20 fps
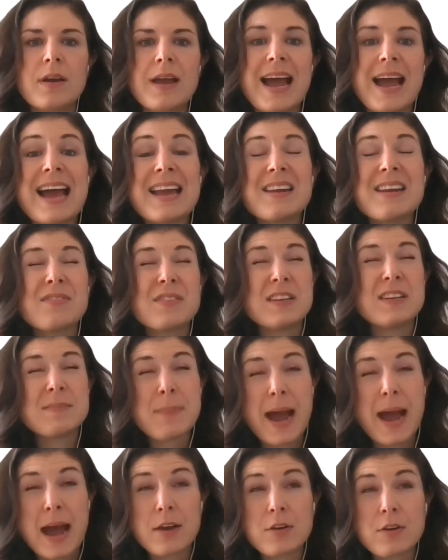And if these
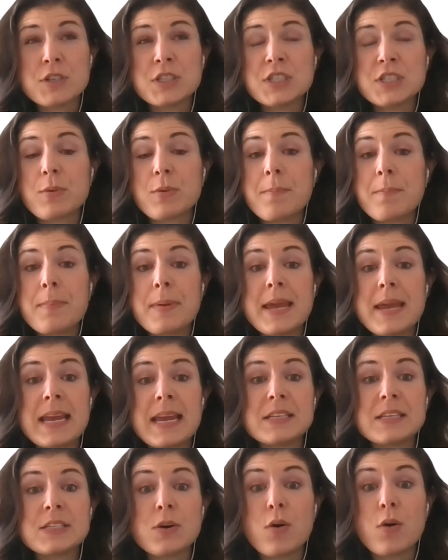patterns
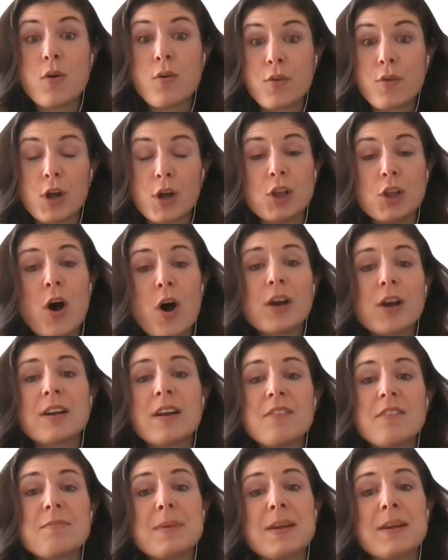repeat over a long
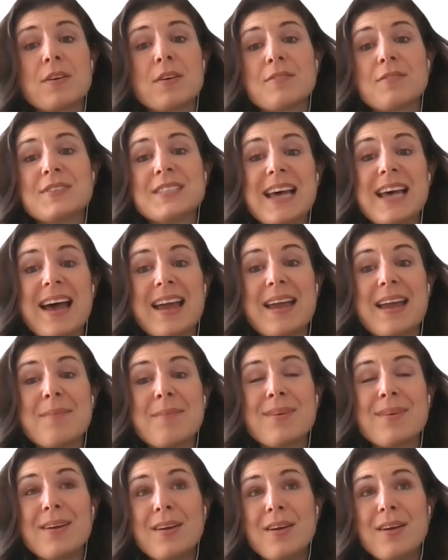enough period of time,
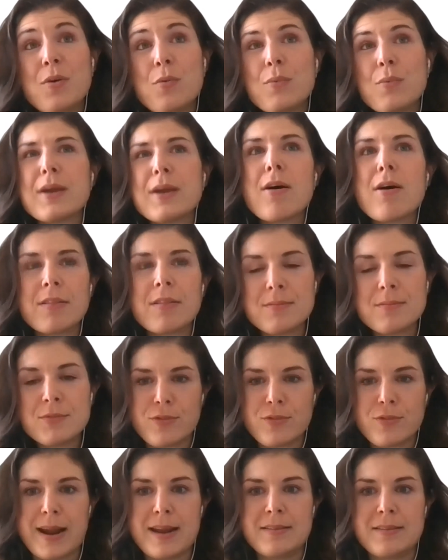we call them
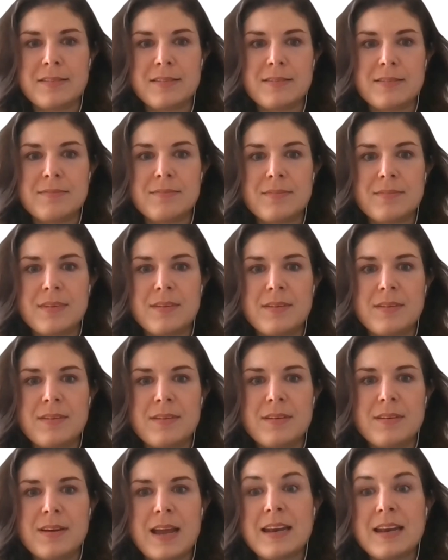trends.
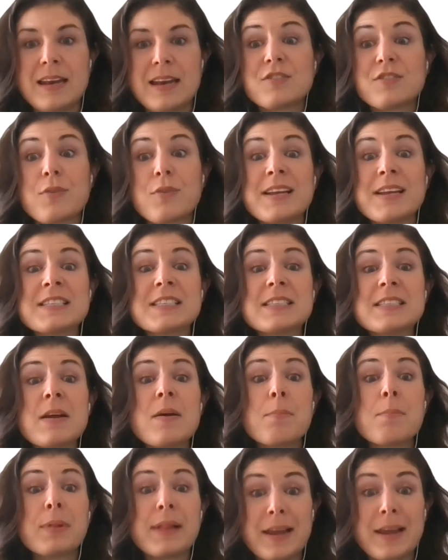And as trends
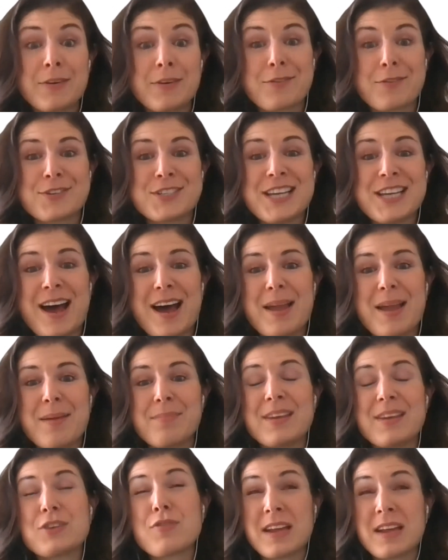play out over time, they
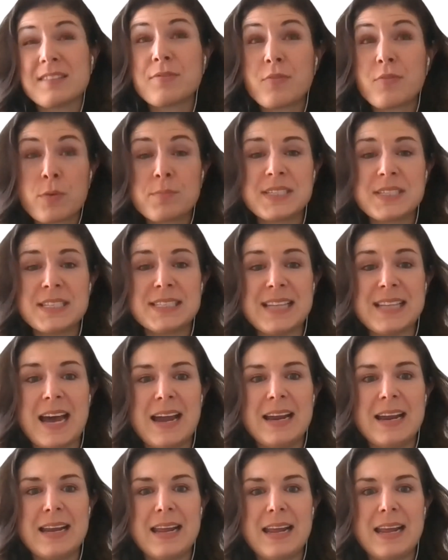transform
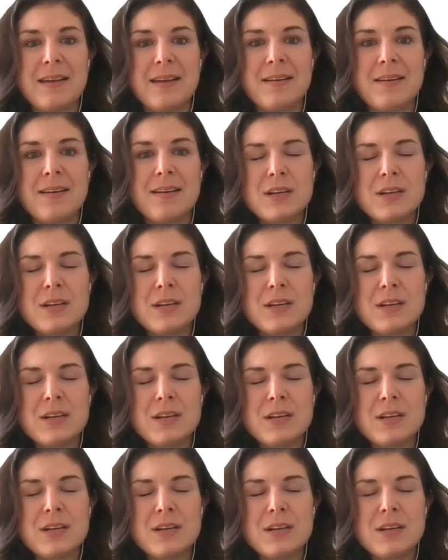society.